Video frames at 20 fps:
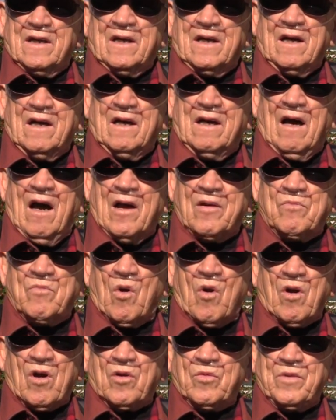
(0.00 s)
on
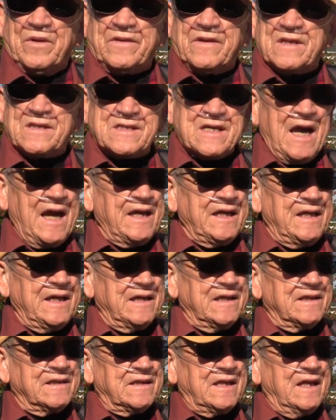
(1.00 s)
board with this
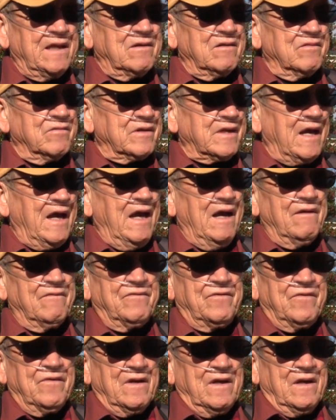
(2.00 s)
idea. They don't
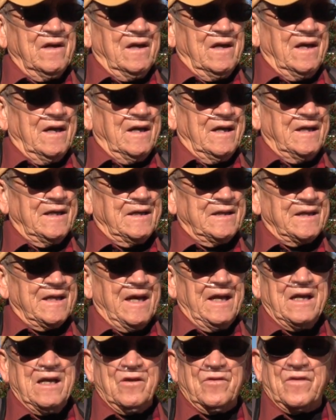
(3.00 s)
have
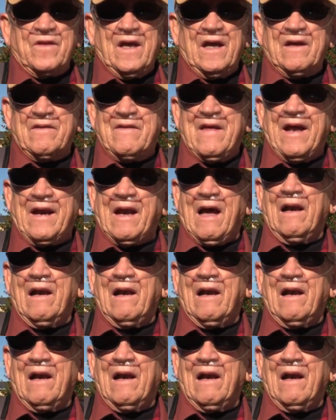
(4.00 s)
anything that